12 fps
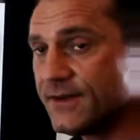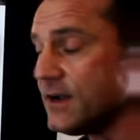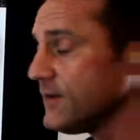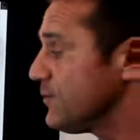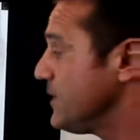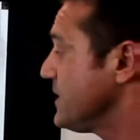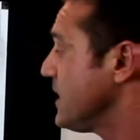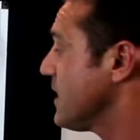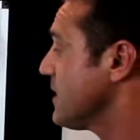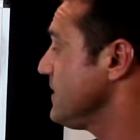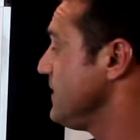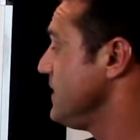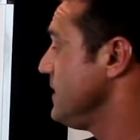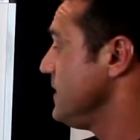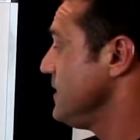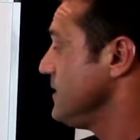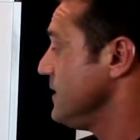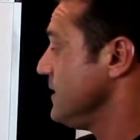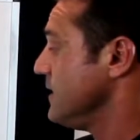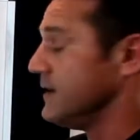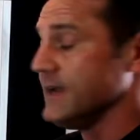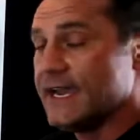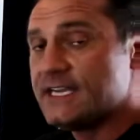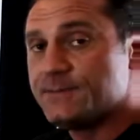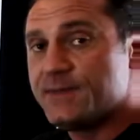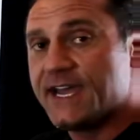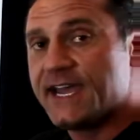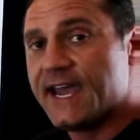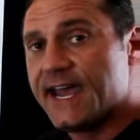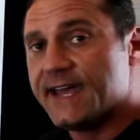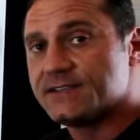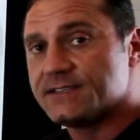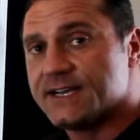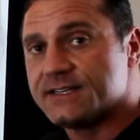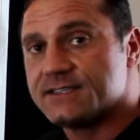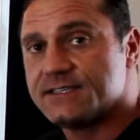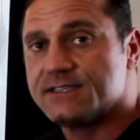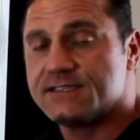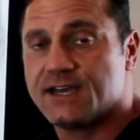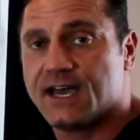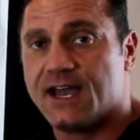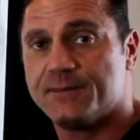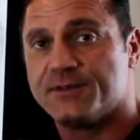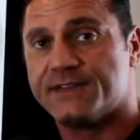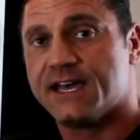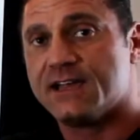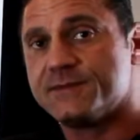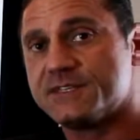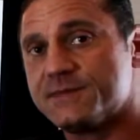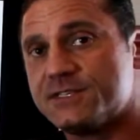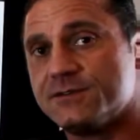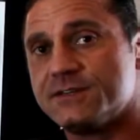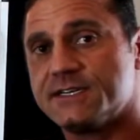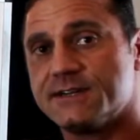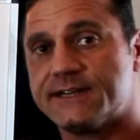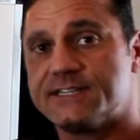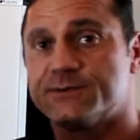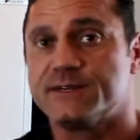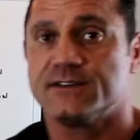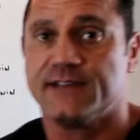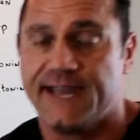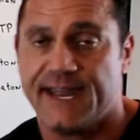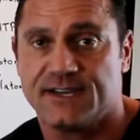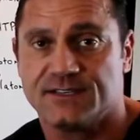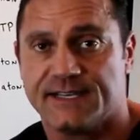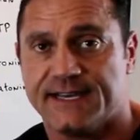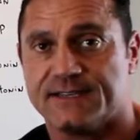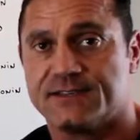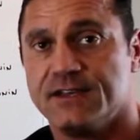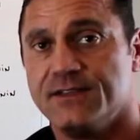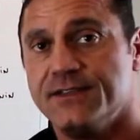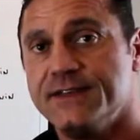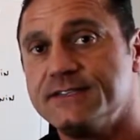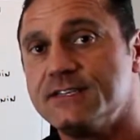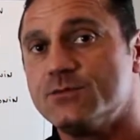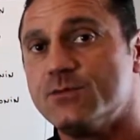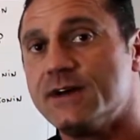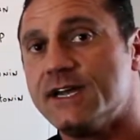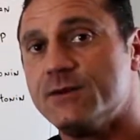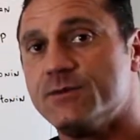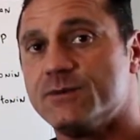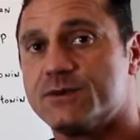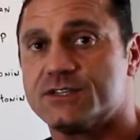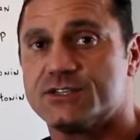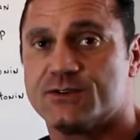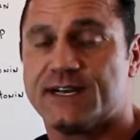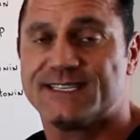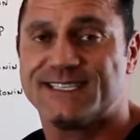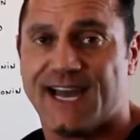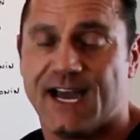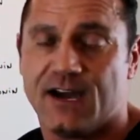involved with our HPA axis. This is the hypothalamus pituitary adrenal axis. This is why when we're stressed